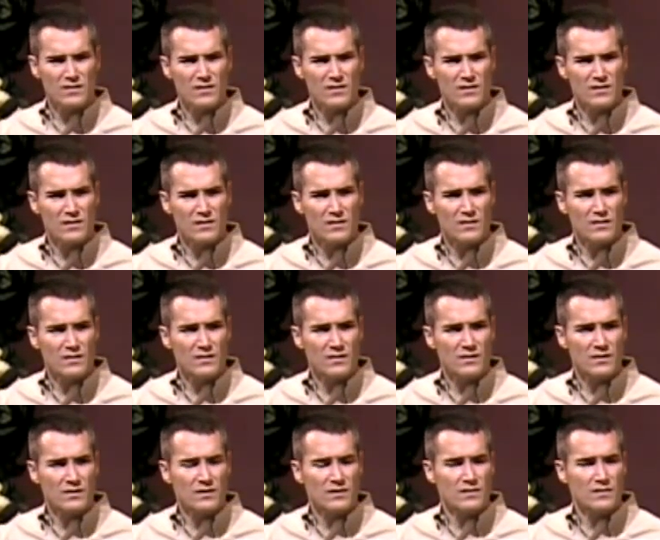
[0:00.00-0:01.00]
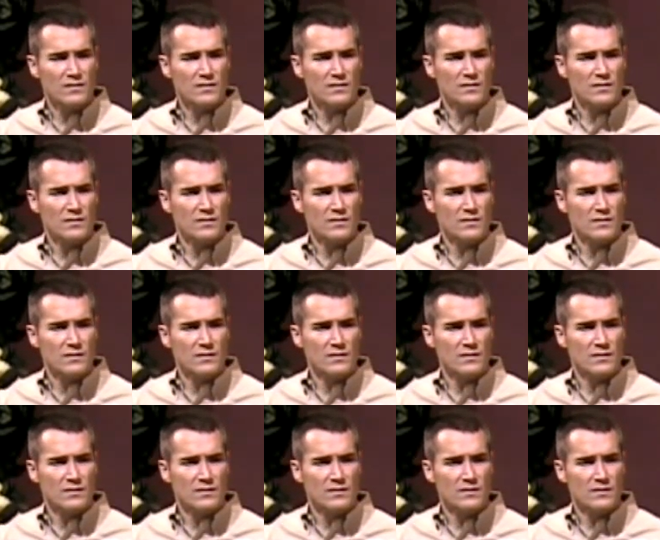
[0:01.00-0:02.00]

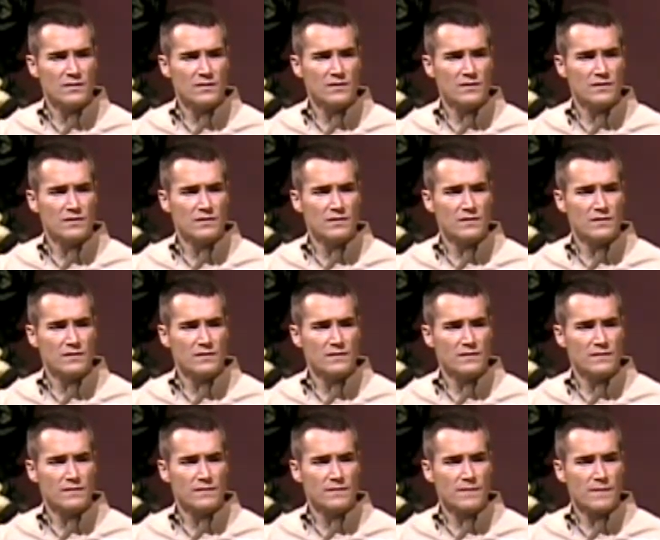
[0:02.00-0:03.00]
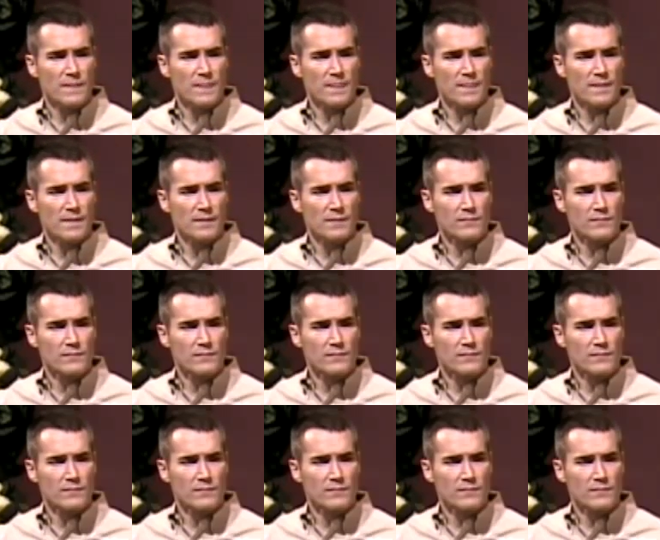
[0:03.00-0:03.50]
(silence)